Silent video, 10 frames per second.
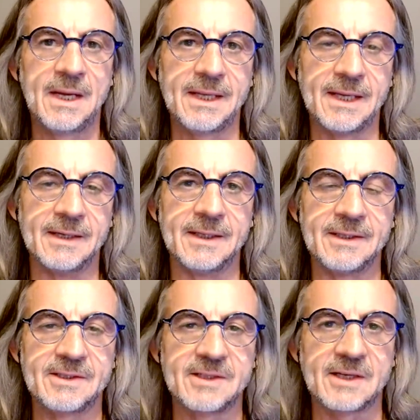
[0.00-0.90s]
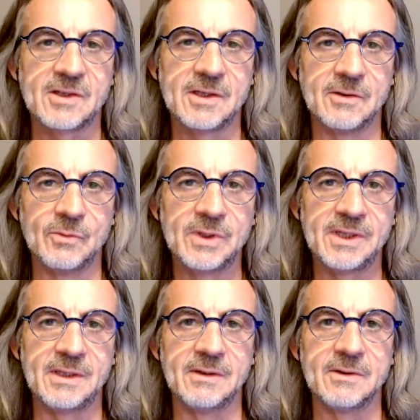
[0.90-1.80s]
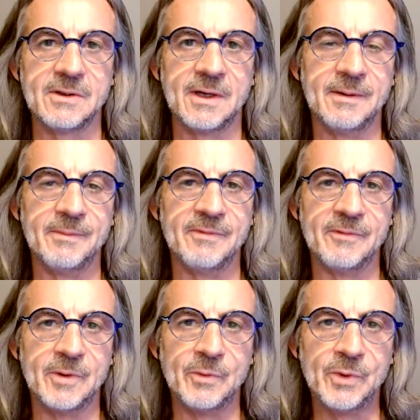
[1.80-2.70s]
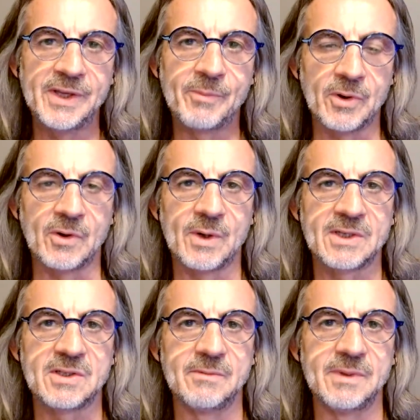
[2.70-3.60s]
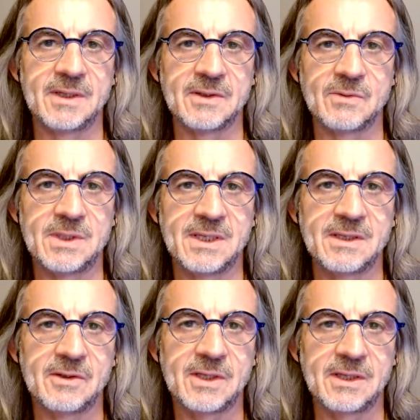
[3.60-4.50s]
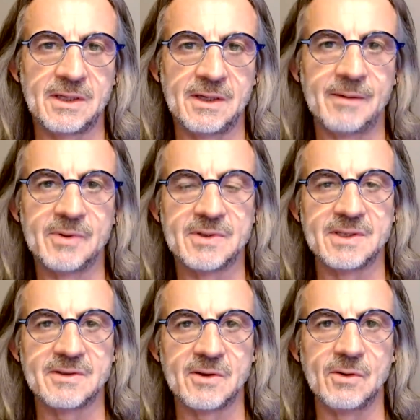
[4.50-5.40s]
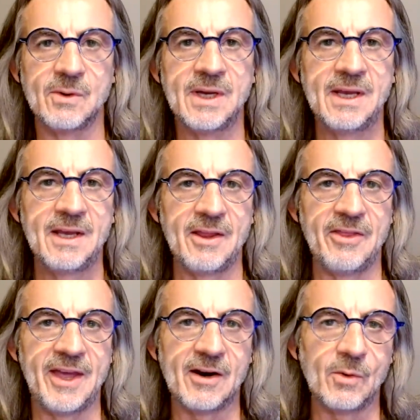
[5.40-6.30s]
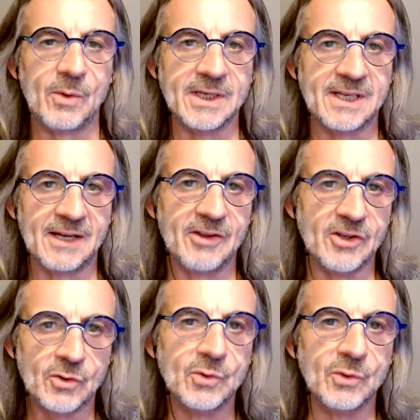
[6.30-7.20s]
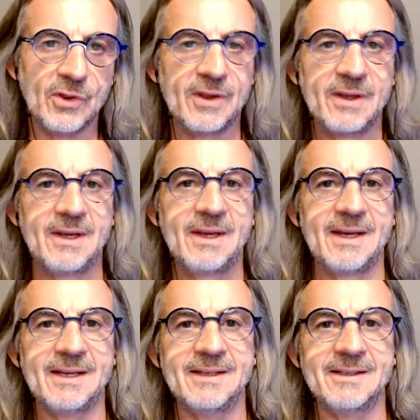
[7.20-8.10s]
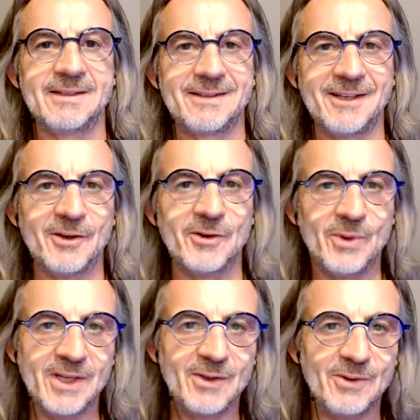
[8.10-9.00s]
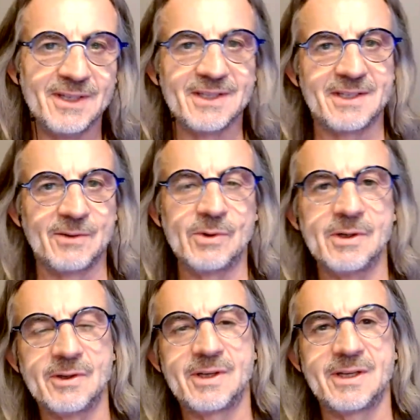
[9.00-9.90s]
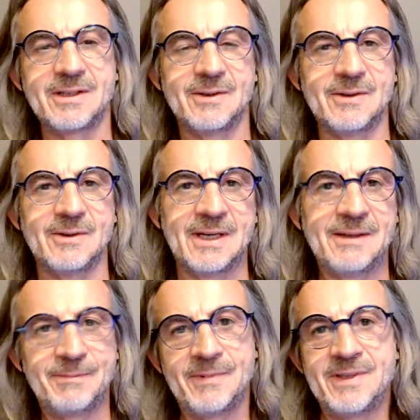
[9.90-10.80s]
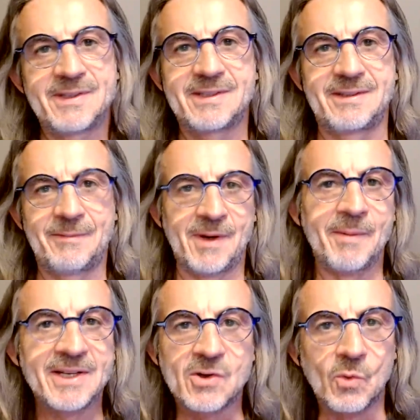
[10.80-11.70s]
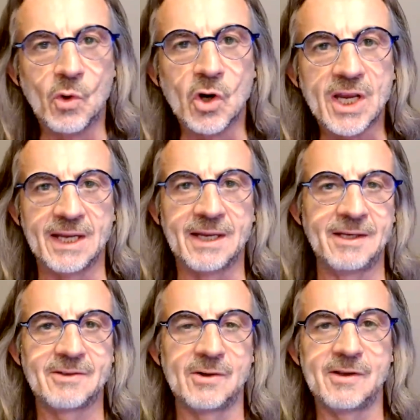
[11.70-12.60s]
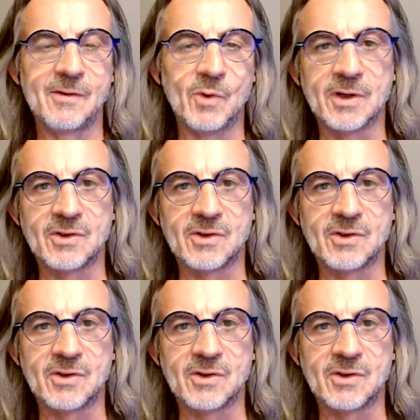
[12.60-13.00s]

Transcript: Yeah, it's actually a really, um, really important question because we tend to look at the numbers as though they are what tell the truth and you know we do this and we're looking to and this i mean imagine working and you sort of you work